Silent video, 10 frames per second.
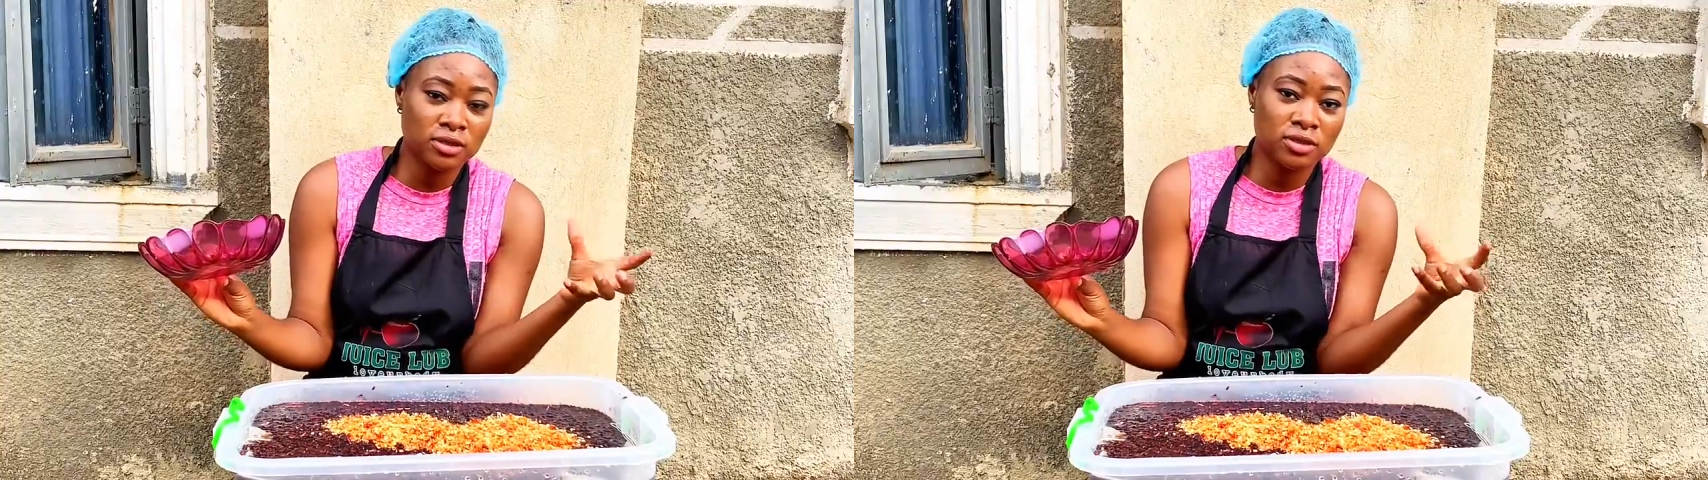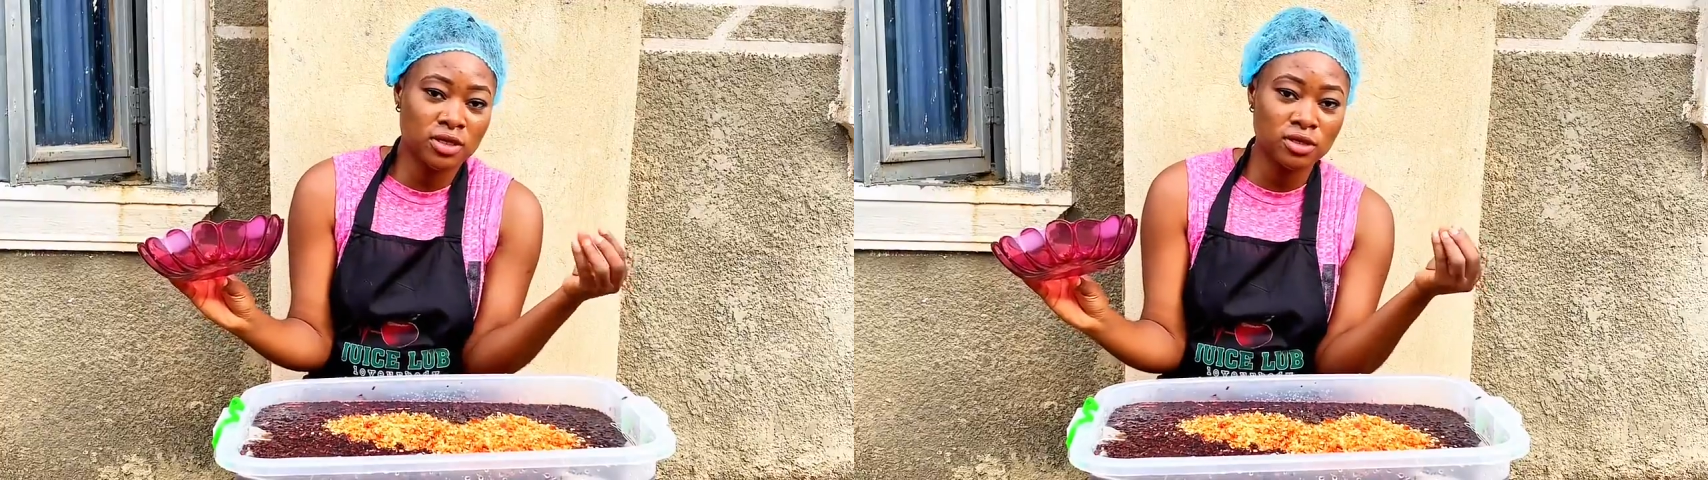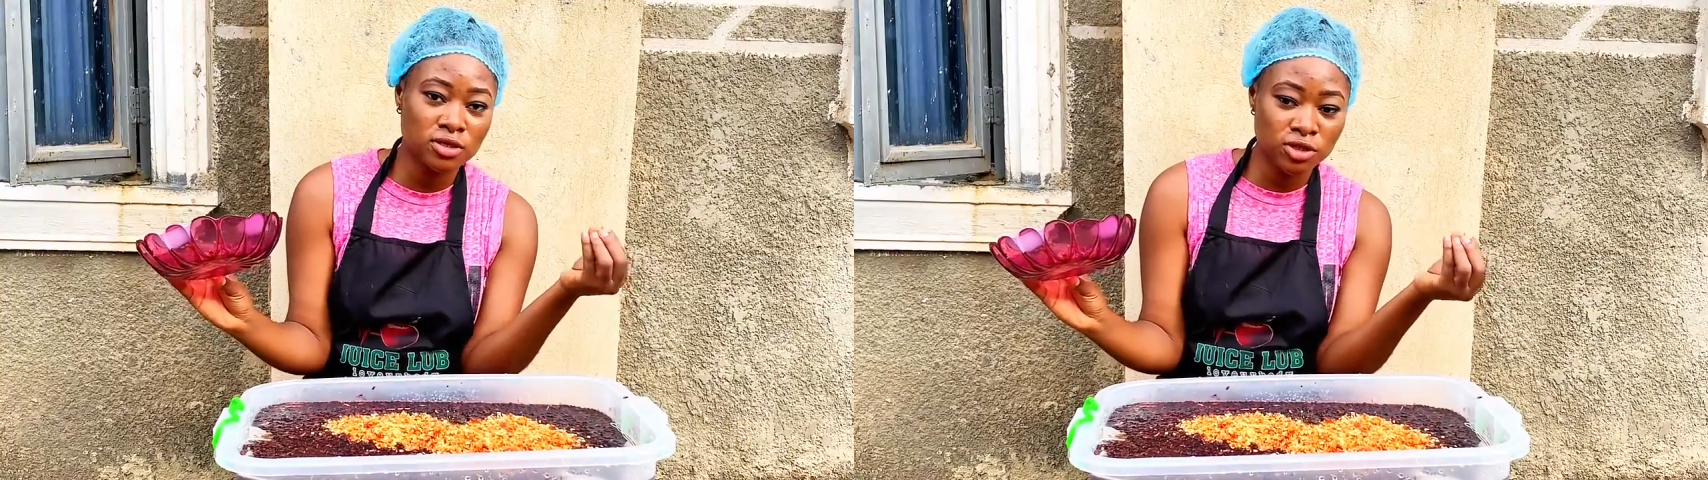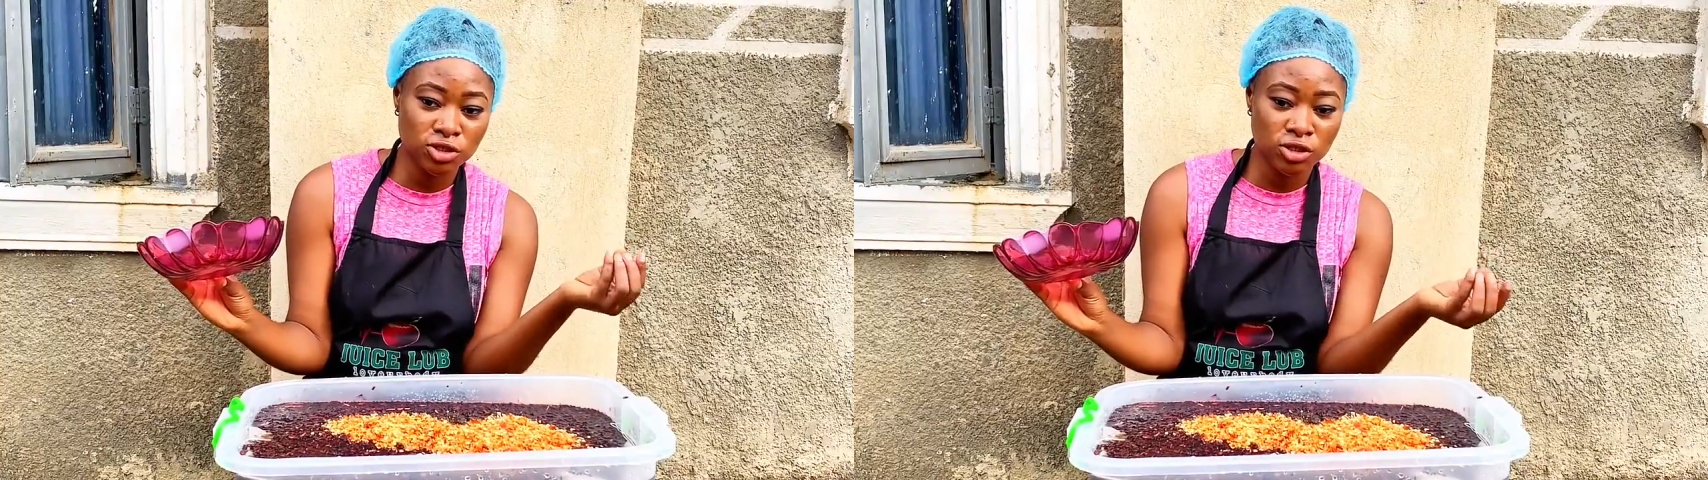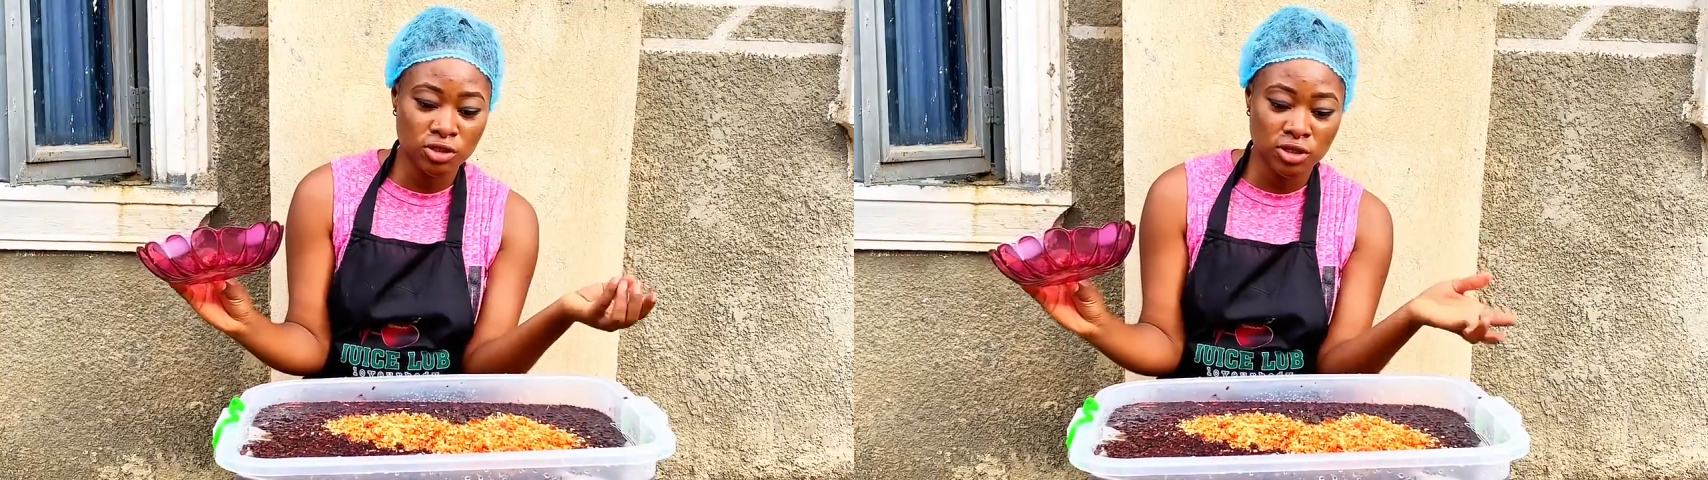
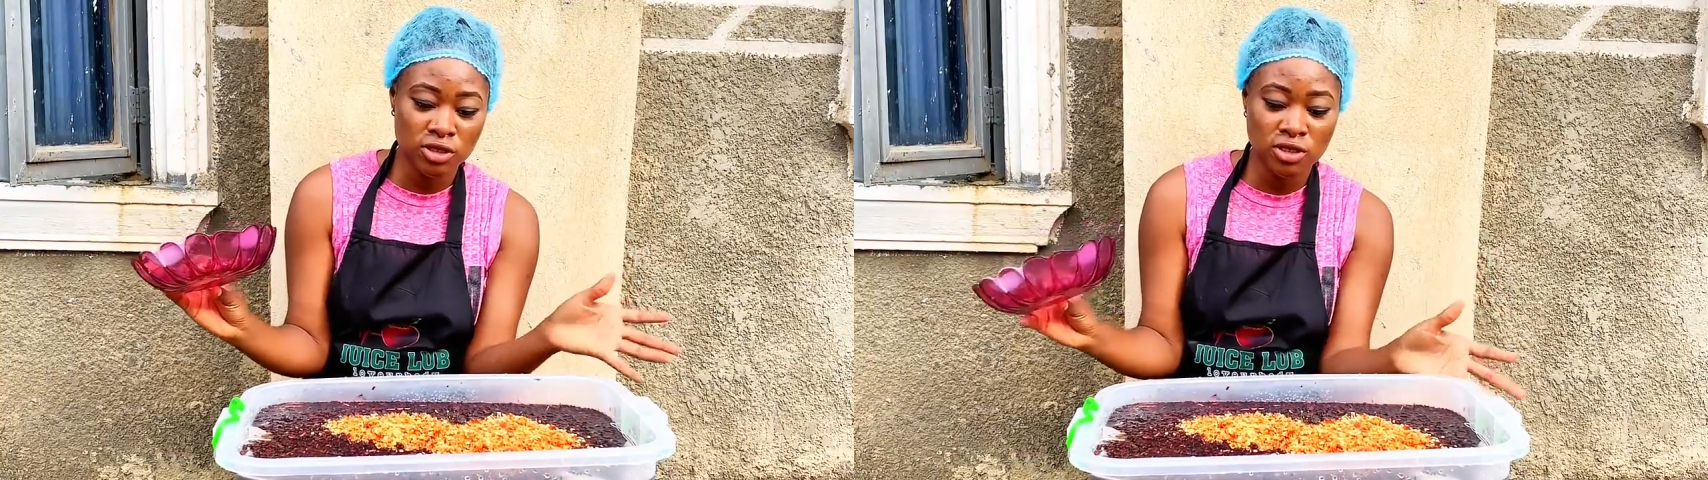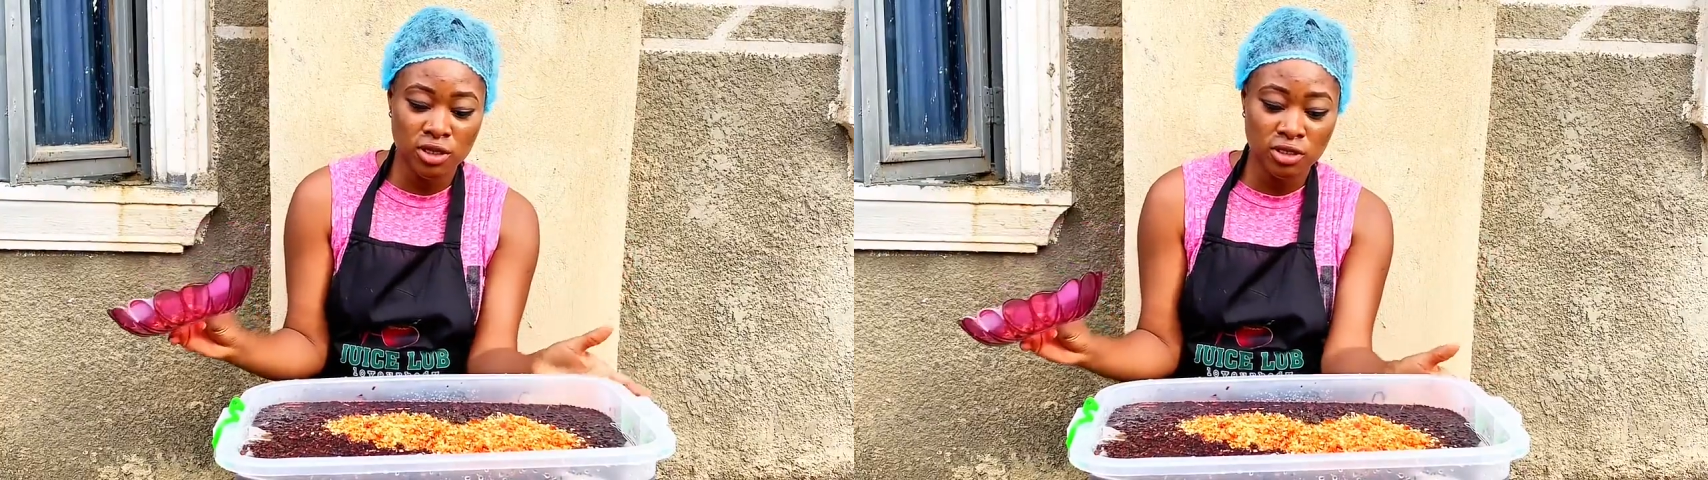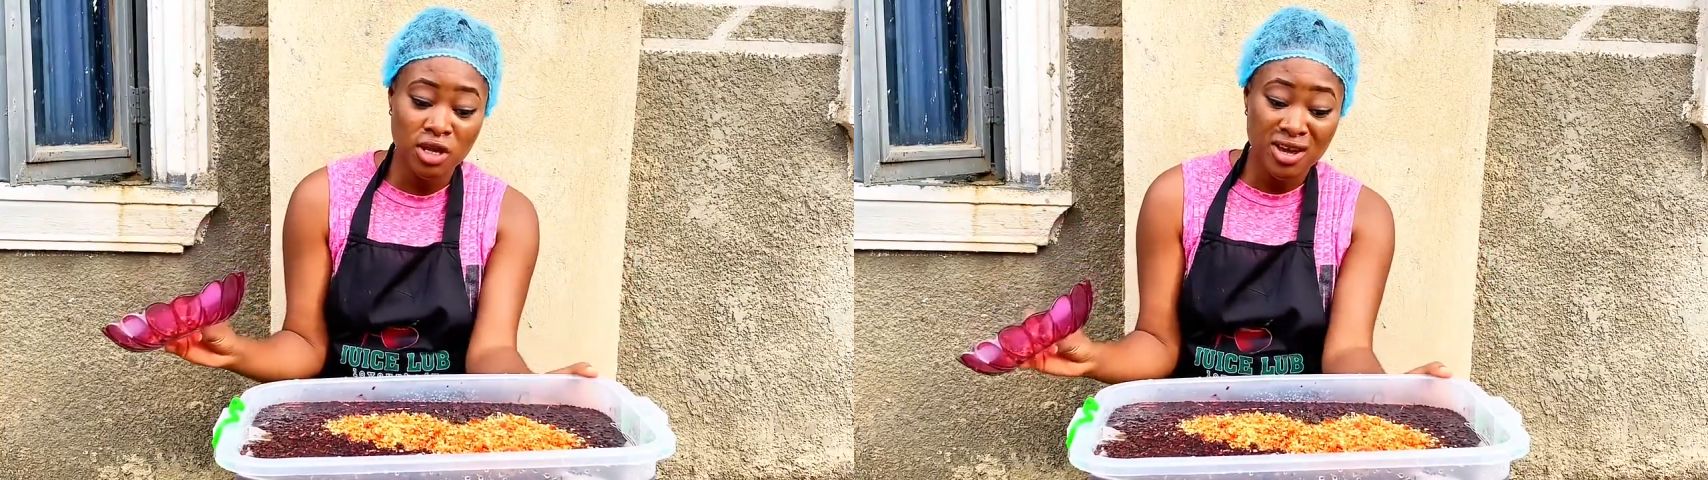sensation, you understand.